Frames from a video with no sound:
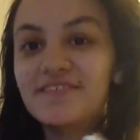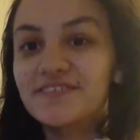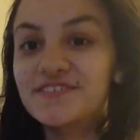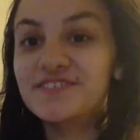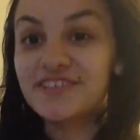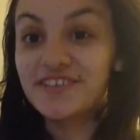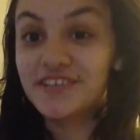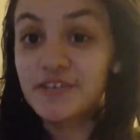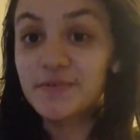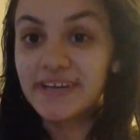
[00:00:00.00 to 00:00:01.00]
future
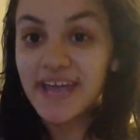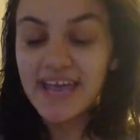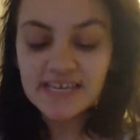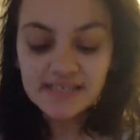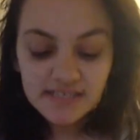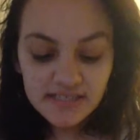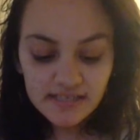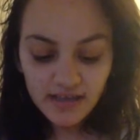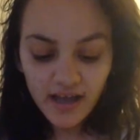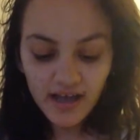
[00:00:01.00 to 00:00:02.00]
Q&As,